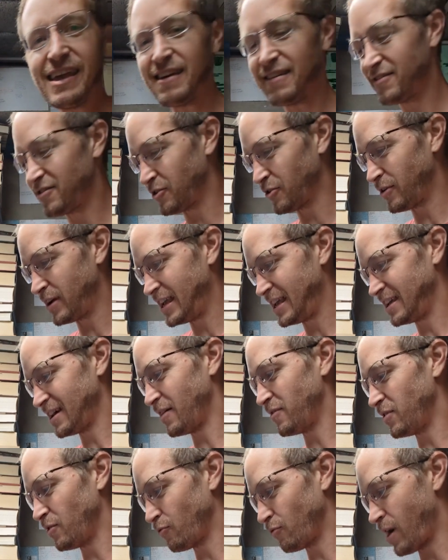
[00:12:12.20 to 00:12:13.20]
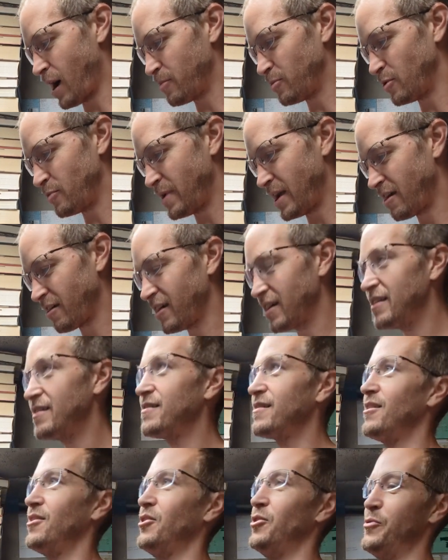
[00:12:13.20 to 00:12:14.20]
history of the robber
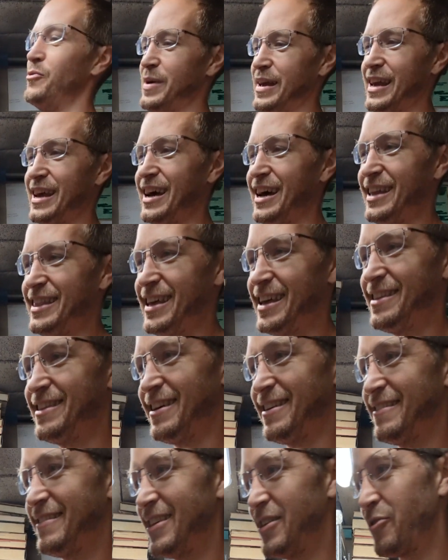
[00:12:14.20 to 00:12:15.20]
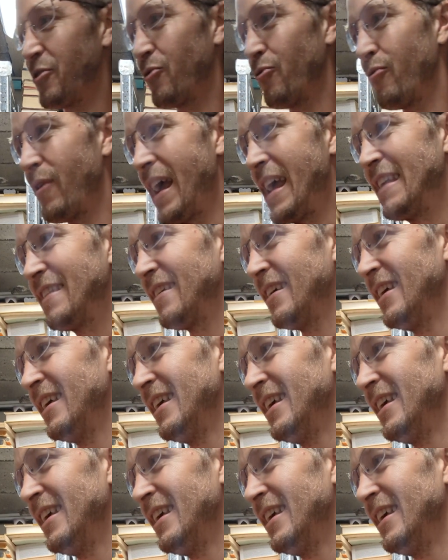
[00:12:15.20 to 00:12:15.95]
barons. Oh my God, that does sound great.